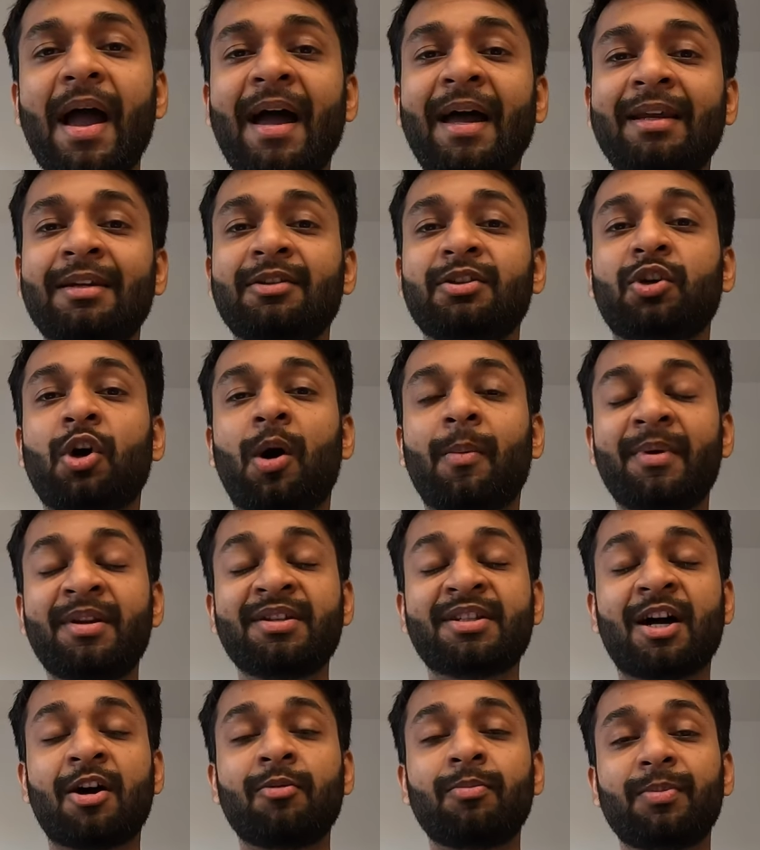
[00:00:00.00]
and
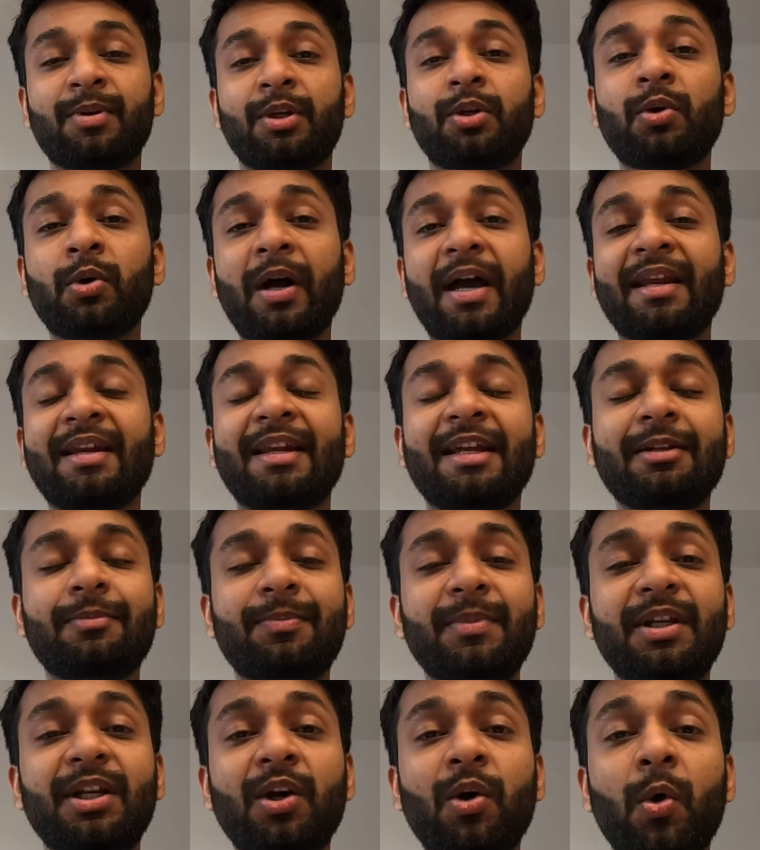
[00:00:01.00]
comment down below and
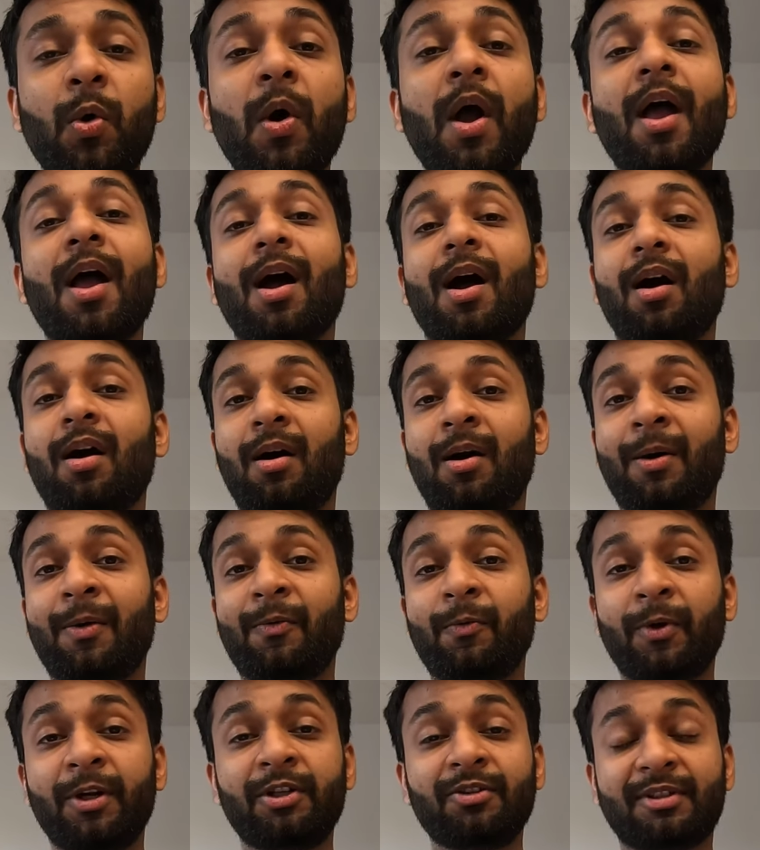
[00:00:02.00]
let me know
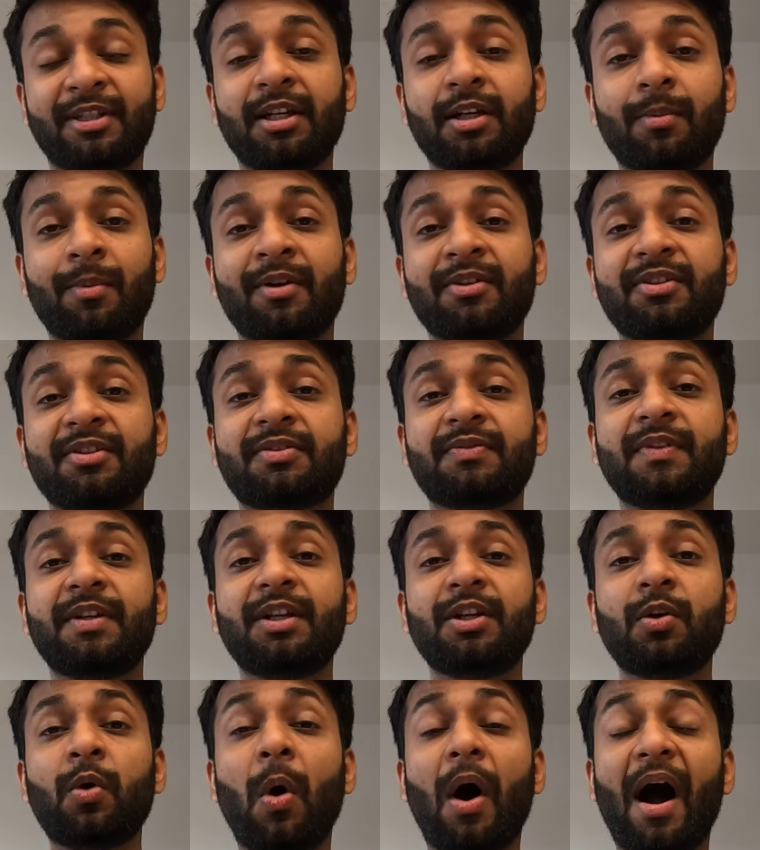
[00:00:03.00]
what you think about this
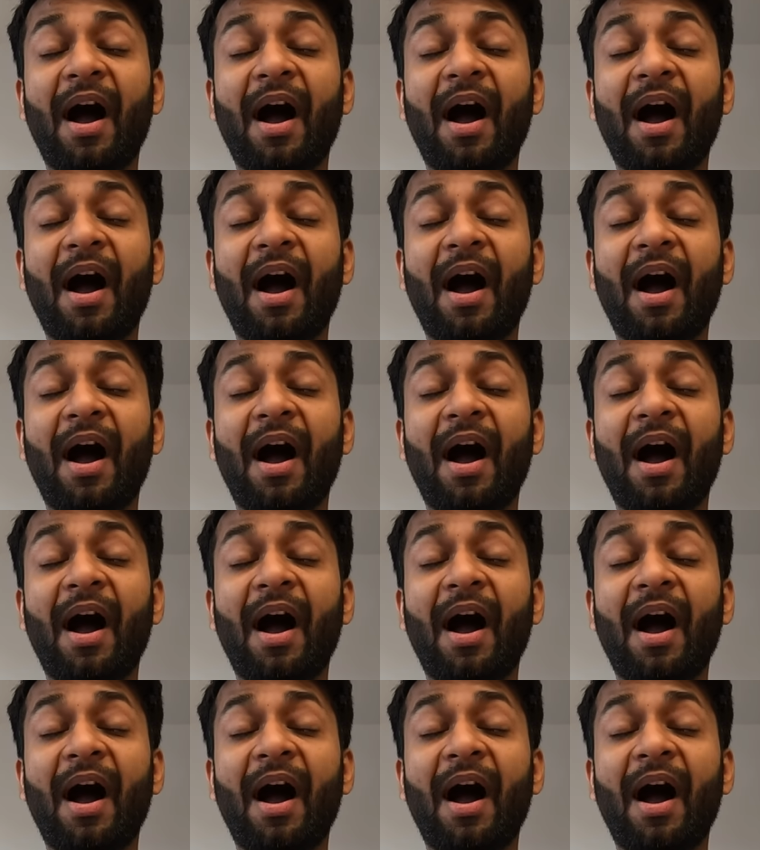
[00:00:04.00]
video.